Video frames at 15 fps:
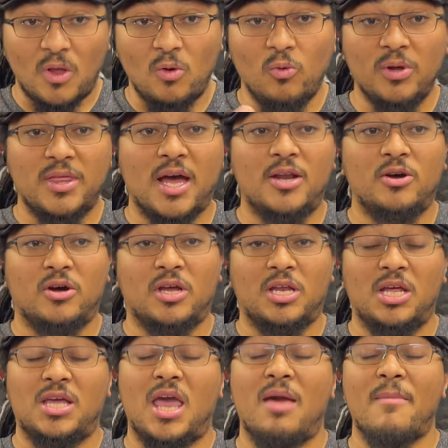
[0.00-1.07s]
with that hook, and
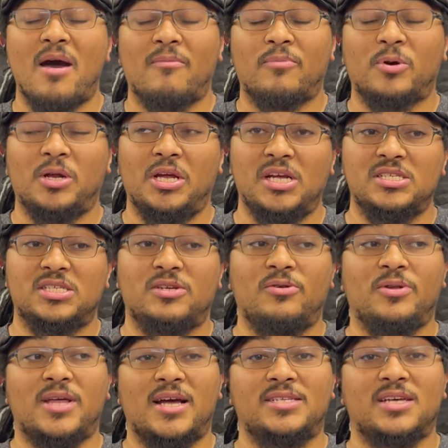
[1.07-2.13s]
he came out pretty easily
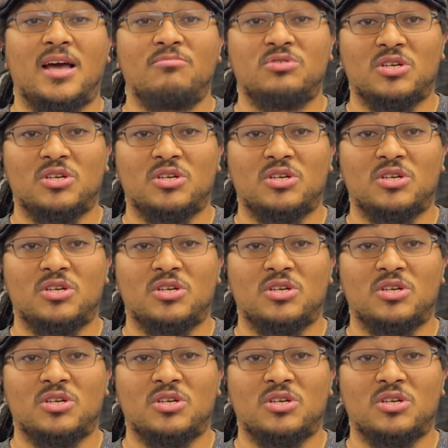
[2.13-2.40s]
with that time.